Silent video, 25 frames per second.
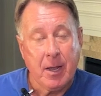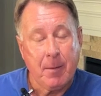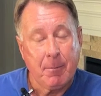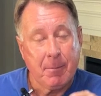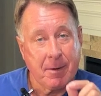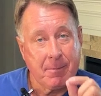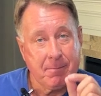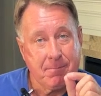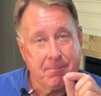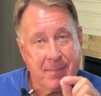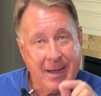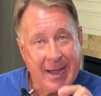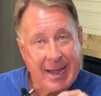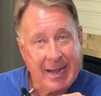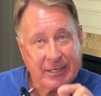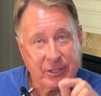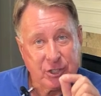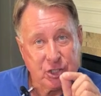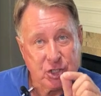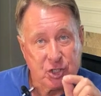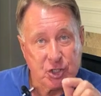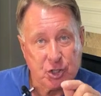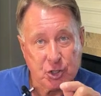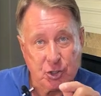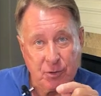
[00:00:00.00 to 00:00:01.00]
But make
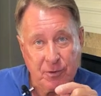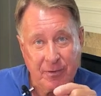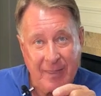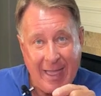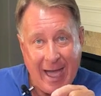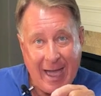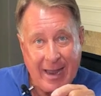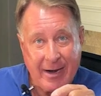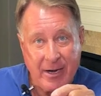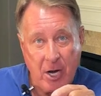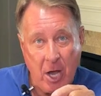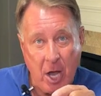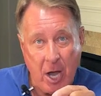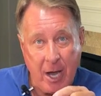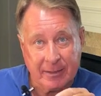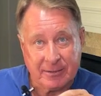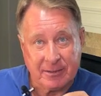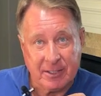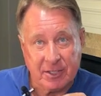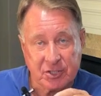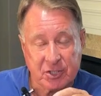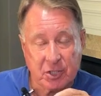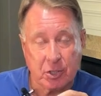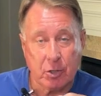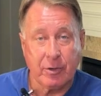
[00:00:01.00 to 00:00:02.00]
sure that knot
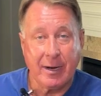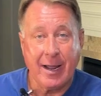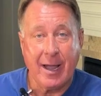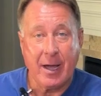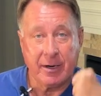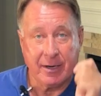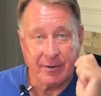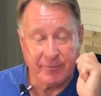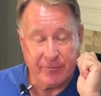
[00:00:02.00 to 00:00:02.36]
doesn't go down.